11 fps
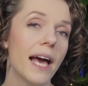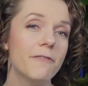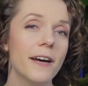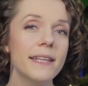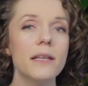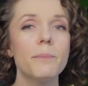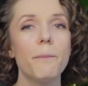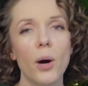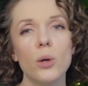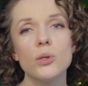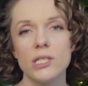I find that
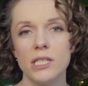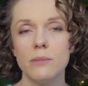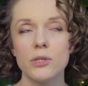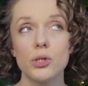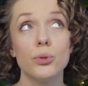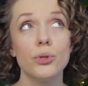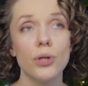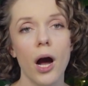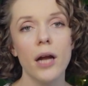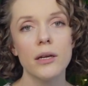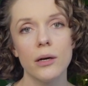most teams do
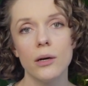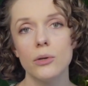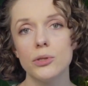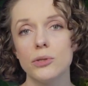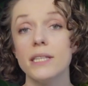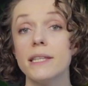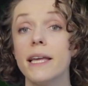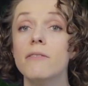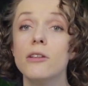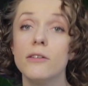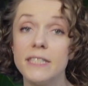not go to the
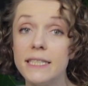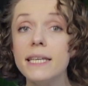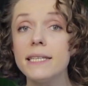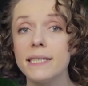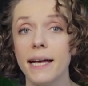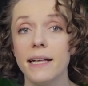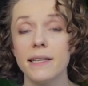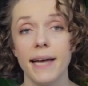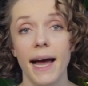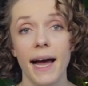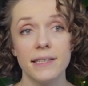level of detail
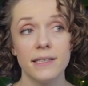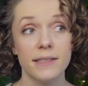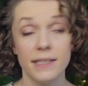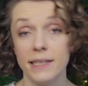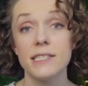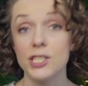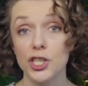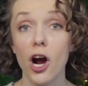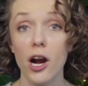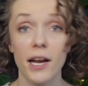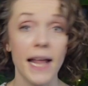that this
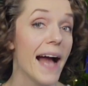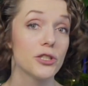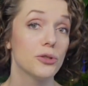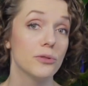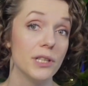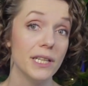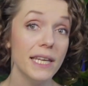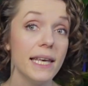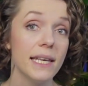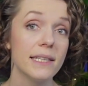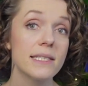chart actually
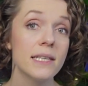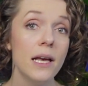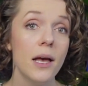needs.